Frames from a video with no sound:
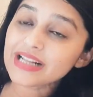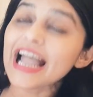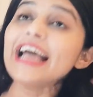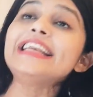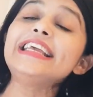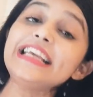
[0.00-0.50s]

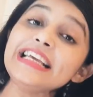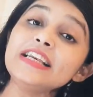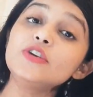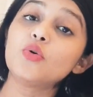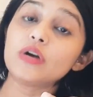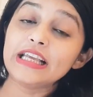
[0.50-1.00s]
and
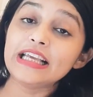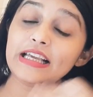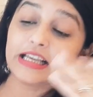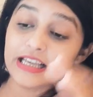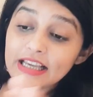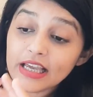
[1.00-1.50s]

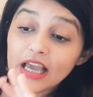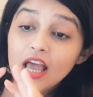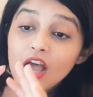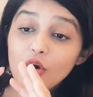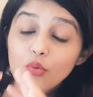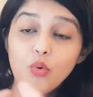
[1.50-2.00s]
he
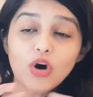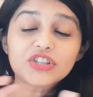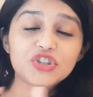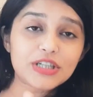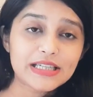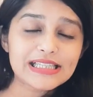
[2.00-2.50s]

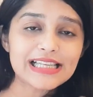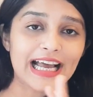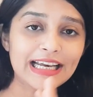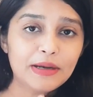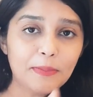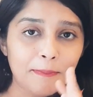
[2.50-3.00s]
watches
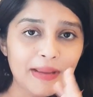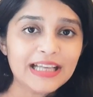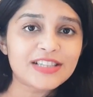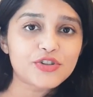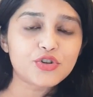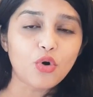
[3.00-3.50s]
and
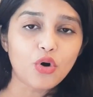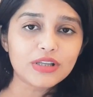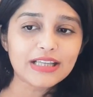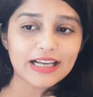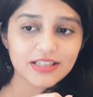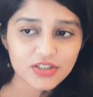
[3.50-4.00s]
makes sure
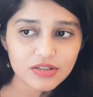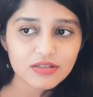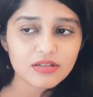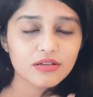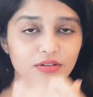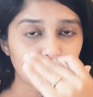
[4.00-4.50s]
that
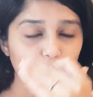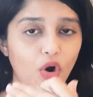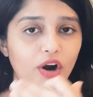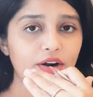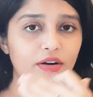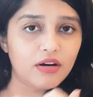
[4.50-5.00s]

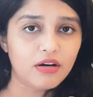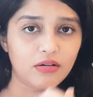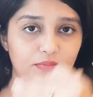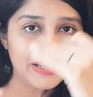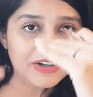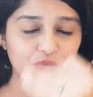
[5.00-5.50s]

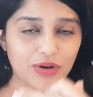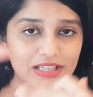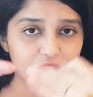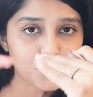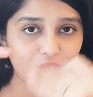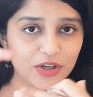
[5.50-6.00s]
your
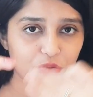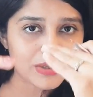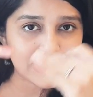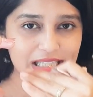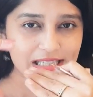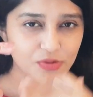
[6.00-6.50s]
interest rate
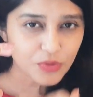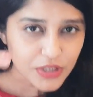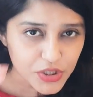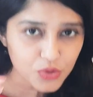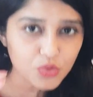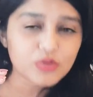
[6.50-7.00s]
risk is
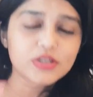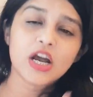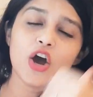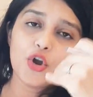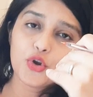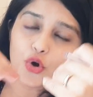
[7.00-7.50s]
reduced,
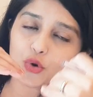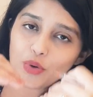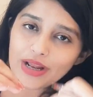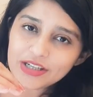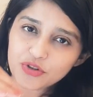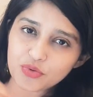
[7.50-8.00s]
your
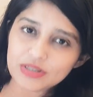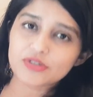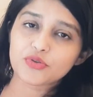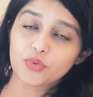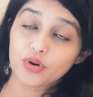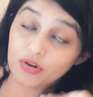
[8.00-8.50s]
credit
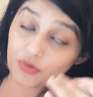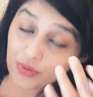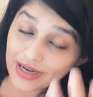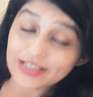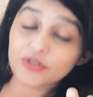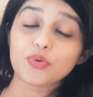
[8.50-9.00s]

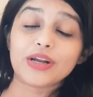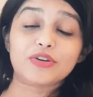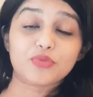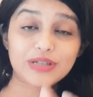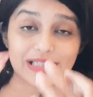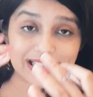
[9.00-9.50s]

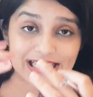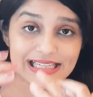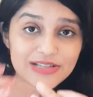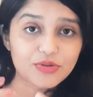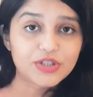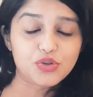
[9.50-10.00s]
rate risk
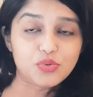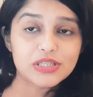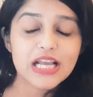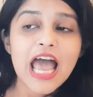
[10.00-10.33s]
is reduced.